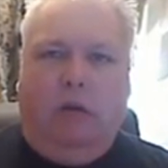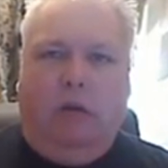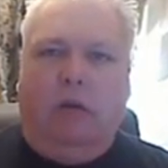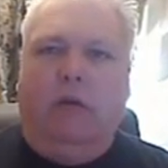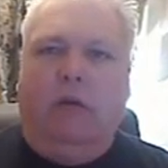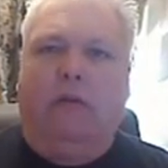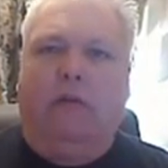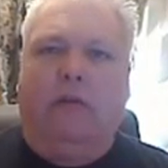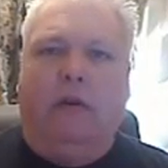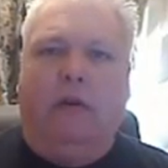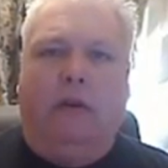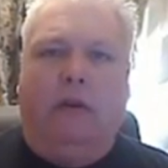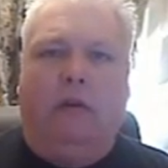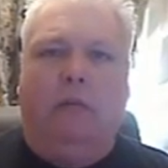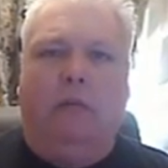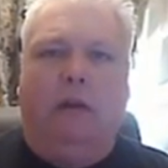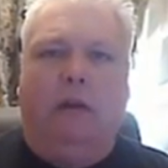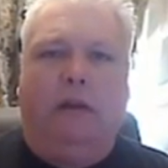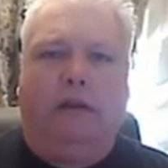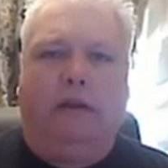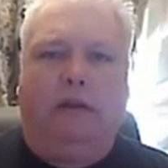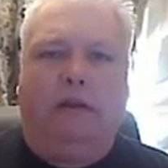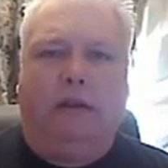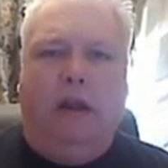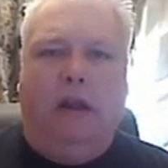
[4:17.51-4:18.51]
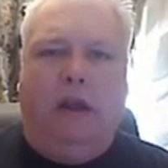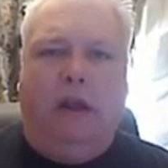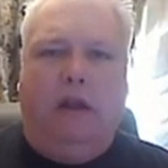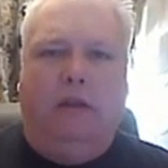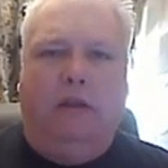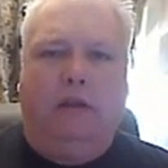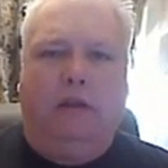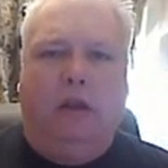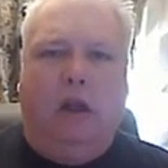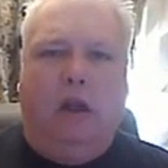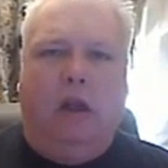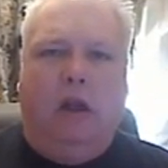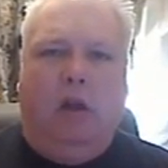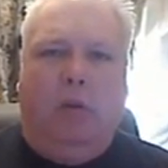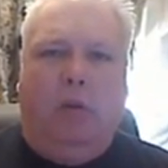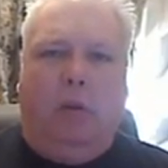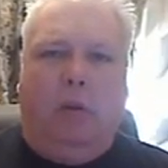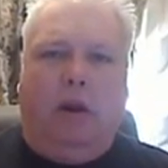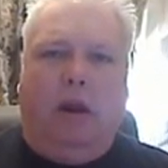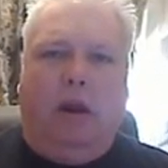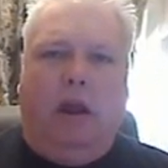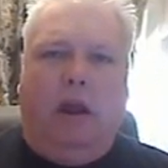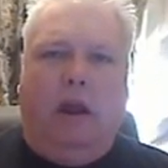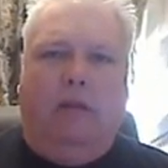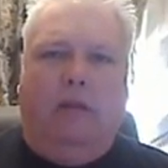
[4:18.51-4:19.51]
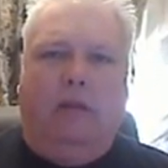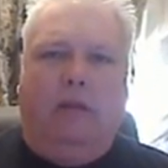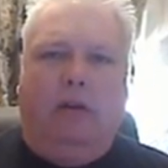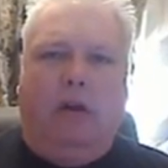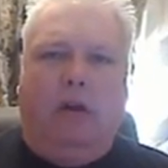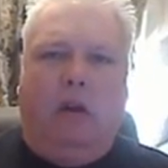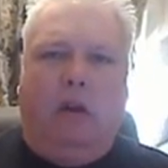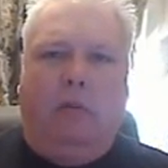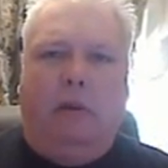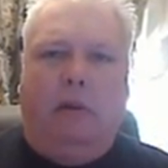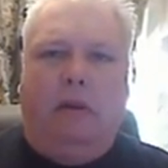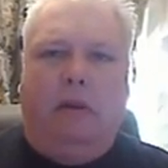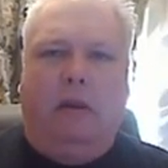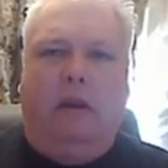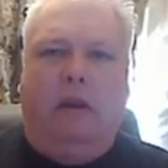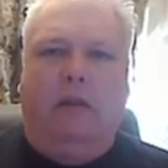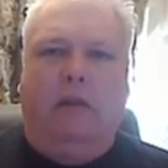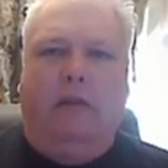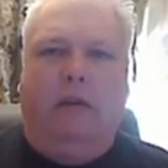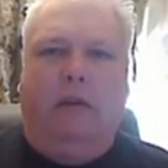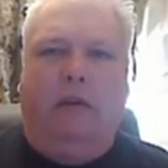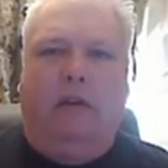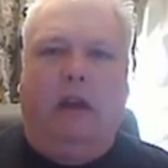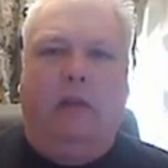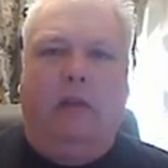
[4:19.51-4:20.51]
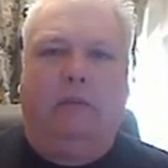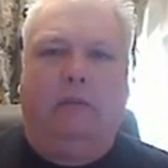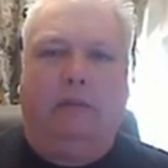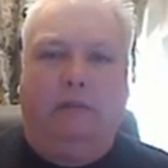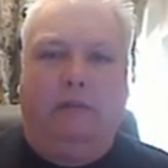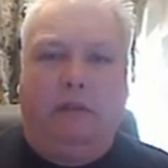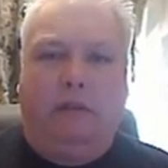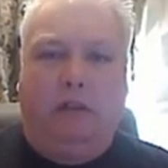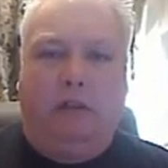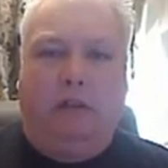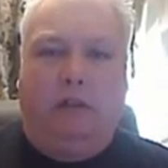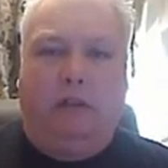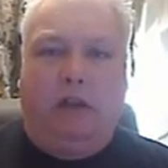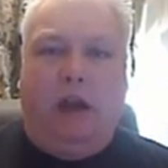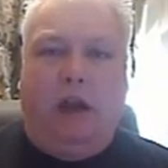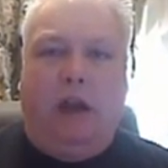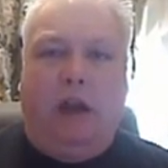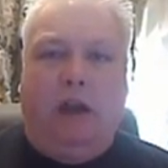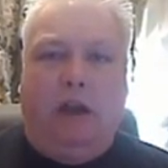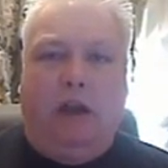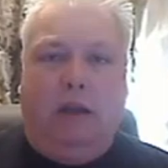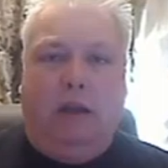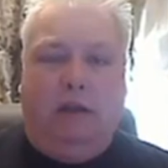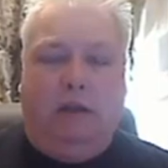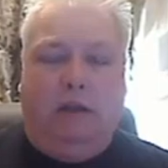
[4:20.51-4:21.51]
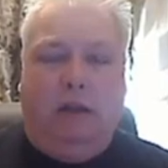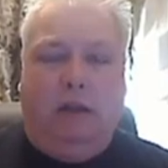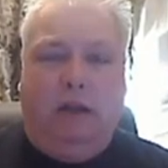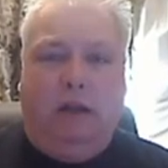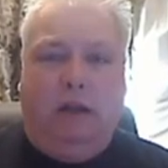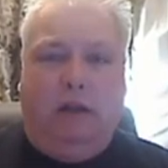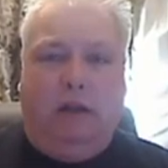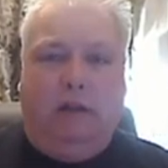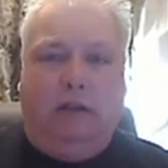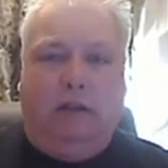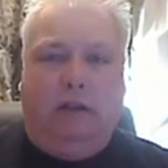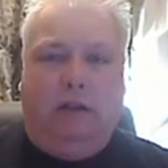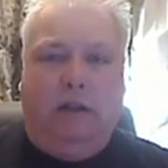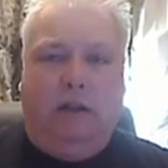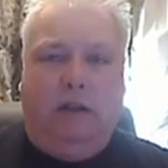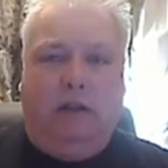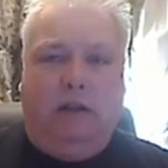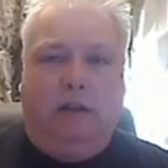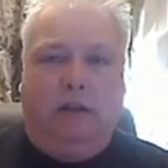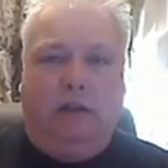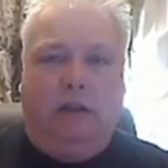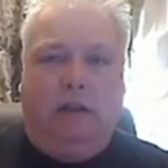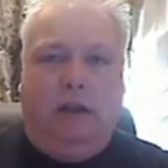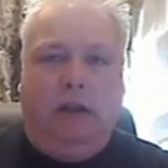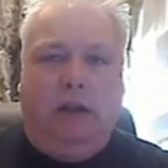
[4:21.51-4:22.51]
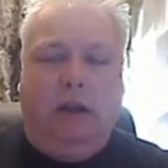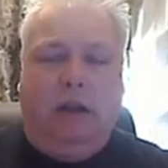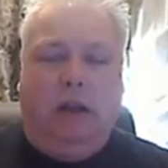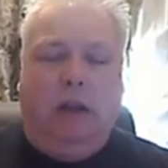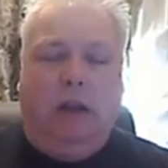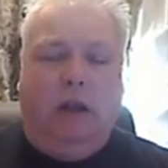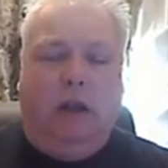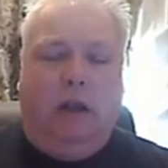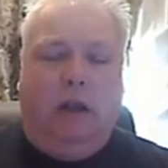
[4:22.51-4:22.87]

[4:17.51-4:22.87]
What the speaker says: in order for it to make sense, we're going to have to talk about the different types of societies that exist